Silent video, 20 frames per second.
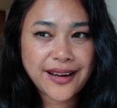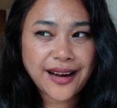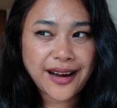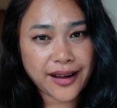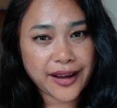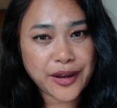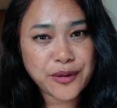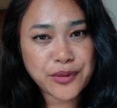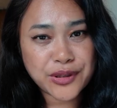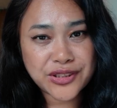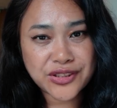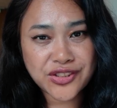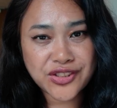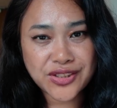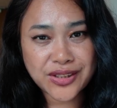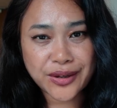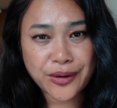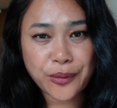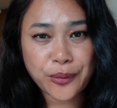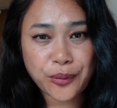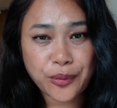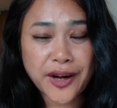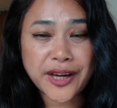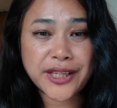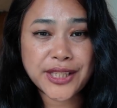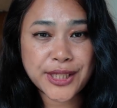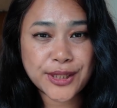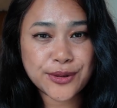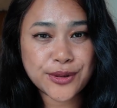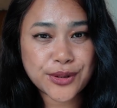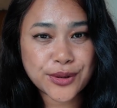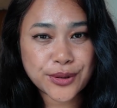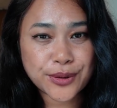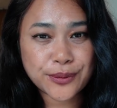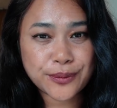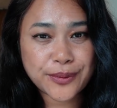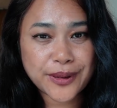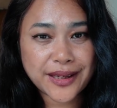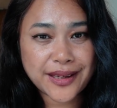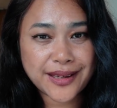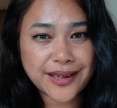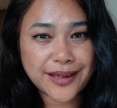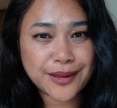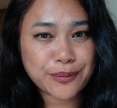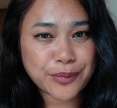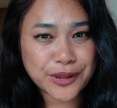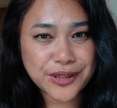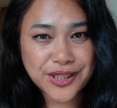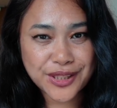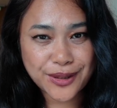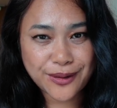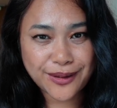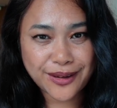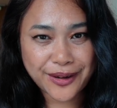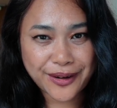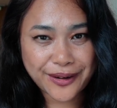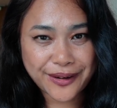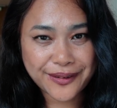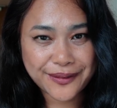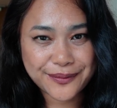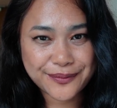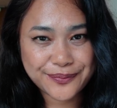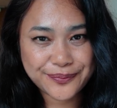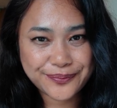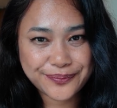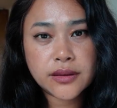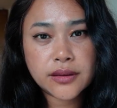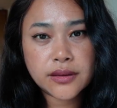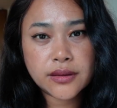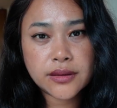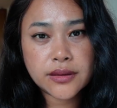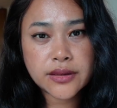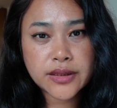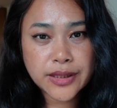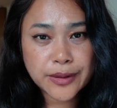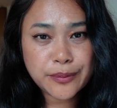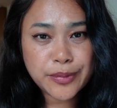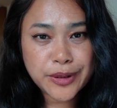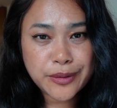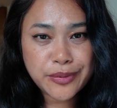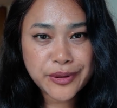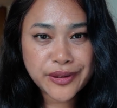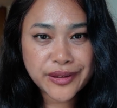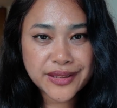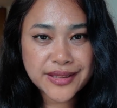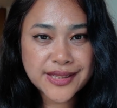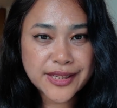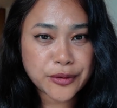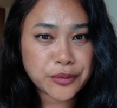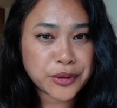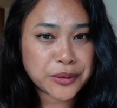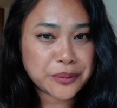I want to share why YouTube in particular. Simply because I